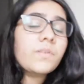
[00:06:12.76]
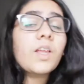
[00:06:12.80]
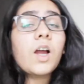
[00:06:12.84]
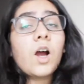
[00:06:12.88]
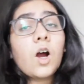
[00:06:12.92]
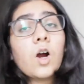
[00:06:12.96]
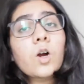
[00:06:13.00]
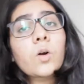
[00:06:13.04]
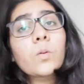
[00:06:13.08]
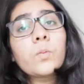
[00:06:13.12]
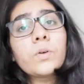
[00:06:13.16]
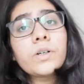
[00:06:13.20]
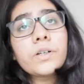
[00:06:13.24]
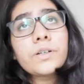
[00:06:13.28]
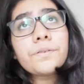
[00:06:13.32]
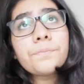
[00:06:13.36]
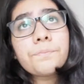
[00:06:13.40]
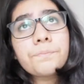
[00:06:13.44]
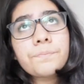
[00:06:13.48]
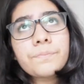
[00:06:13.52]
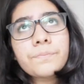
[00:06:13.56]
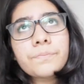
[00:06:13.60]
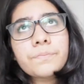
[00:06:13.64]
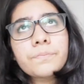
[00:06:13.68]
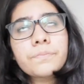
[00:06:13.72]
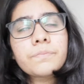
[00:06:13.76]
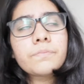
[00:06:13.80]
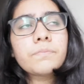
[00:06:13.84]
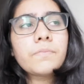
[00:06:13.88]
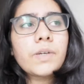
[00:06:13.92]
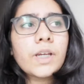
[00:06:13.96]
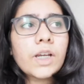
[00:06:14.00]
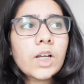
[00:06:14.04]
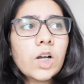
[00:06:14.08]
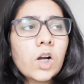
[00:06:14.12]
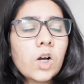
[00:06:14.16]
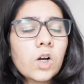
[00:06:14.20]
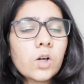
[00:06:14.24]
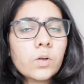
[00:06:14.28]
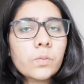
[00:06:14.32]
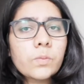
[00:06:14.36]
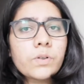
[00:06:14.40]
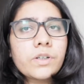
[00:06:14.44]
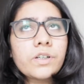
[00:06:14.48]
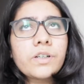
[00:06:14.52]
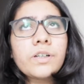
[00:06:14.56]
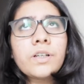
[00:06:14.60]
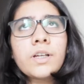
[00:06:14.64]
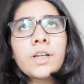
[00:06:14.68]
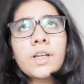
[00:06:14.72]
Awkward, being
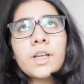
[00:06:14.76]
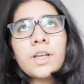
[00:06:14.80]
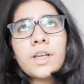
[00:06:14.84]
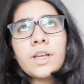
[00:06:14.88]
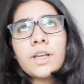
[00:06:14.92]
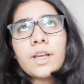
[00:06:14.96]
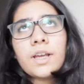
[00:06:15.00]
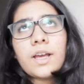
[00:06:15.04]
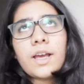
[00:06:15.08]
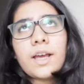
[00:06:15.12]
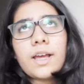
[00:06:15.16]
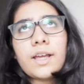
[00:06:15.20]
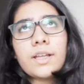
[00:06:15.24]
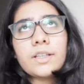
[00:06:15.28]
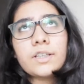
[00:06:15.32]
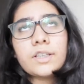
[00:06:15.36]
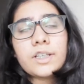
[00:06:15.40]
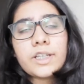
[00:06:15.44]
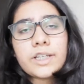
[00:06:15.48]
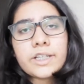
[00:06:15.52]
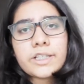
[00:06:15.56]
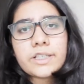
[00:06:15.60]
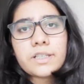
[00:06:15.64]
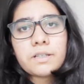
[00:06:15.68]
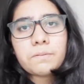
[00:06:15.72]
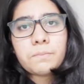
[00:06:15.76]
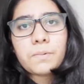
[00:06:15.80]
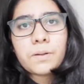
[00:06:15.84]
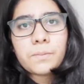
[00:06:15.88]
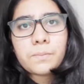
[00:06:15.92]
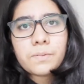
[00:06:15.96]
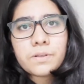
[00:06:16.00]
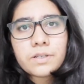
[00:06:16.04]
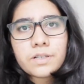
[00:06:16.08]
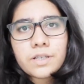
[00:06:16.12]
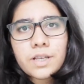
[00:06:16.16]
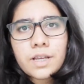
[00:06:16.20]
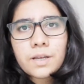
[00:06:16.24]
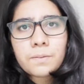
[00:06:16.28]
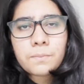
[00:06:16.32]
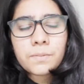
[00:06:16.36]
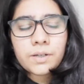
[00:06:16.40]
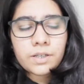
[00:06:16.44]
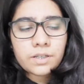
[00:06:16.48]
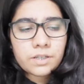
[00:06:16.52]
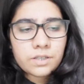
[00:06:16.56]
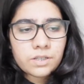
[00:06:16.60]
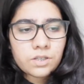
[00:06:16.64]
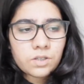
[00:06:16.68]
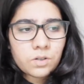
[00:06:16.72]
awkward at things that people say,
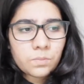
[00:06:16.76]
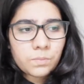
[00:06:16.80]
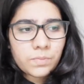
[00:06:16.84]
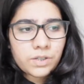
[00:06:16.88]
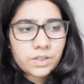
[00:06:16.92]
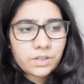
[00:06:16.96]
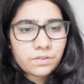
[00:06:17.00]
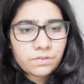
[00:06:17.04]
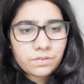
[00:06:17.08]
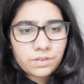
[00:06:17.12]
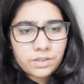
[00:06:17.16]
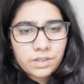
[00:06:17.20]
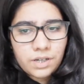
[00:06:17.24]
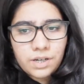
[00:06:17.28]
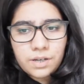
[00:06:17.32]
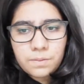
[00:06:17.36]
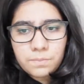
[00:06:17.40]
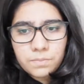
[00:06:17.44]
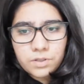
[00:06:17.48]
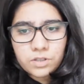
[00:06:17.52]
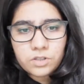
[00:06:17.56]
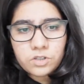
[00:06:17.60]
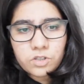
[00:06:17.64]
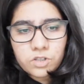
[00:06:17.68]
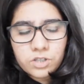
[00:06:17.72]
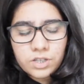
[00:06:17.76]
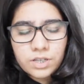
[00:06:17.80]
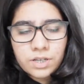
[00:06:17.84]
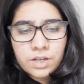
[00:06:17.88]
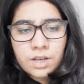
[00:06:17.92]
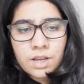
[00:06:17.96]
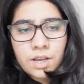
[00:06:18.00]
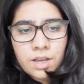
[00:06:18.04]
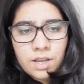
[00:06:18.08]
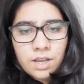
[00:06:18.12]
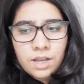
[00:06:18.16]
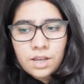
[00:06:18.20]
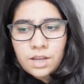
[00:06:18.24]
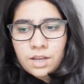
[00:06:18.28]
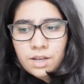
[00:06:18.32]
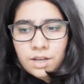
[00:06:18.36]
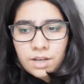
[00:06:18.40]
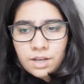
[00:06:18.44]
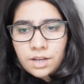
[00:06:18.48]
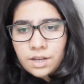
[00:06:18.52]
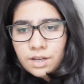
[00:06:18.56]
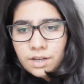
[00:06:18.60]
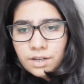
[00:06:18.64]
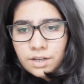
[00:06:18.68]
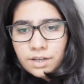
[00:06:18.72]
because so many of the times they just...
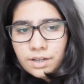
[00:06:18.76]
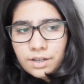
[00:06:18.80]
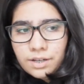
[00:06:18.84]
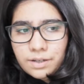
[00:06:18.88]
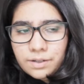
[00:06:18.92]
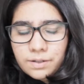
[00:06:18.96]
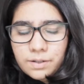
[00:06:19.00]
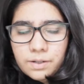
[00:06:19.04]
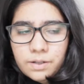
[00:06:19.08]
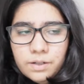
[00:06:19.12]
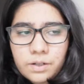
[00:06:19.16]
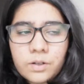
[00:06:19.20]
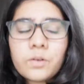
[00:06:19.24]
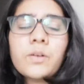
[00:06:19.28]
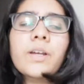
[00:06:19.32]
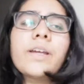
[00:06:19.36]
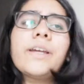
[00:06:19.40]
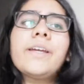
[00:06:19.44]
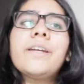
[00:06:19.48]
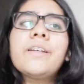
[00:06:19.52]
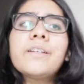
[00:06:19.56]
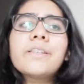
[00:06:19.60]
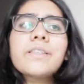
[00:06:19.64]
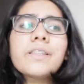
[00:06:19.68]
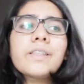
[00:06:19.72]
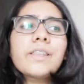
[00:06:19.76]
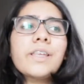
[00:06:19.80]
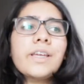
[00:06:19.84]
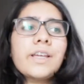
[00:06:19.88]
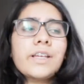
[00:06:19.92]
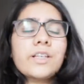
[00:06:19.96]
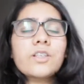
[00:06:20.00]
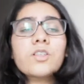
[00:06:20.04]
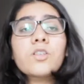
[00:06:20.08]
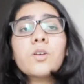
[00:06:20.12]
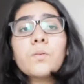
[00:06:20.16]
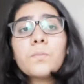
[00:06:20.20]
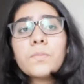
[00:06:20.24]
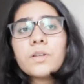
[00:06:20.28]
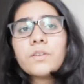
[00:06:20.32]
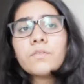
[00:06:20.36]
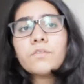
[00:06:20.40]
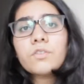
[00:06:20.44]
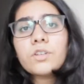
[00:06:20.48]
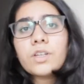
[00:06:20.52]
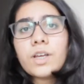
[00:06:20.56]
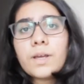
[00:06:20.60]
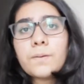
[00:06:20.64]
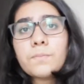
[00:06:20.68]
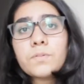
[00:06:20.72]
Okay, here's the thing. So many of
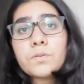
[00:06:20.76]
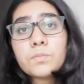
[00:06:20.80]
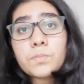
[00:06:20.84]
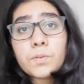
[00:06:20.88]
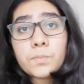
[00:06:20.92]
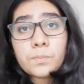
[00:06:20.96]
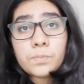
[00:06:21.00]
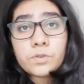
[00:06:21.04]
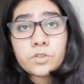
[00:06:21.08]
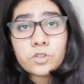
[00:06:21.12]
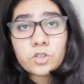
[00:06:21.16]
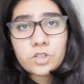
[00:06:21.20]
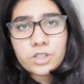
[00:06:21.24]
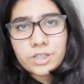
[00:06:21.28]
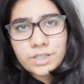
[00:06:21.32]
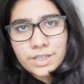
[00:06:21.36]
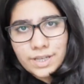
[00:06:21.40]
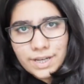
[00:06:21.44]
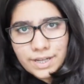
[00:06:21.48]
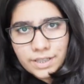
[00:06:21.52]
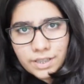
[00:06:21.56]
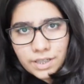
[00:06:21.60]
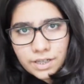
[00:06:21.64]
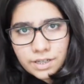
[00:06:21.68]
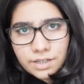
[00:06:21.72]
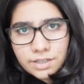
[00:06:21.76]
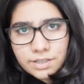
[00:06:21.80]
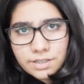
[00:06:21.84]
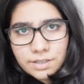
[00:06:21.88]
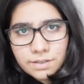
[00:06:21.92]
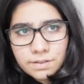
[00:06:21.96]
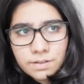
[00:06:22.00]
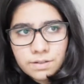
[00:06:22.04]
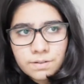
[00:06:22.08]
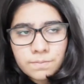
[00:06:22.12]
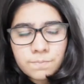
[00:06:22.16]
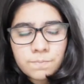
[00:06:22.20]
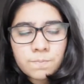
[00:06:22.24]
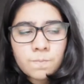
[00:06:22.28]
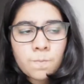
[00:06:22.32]
the times people just say things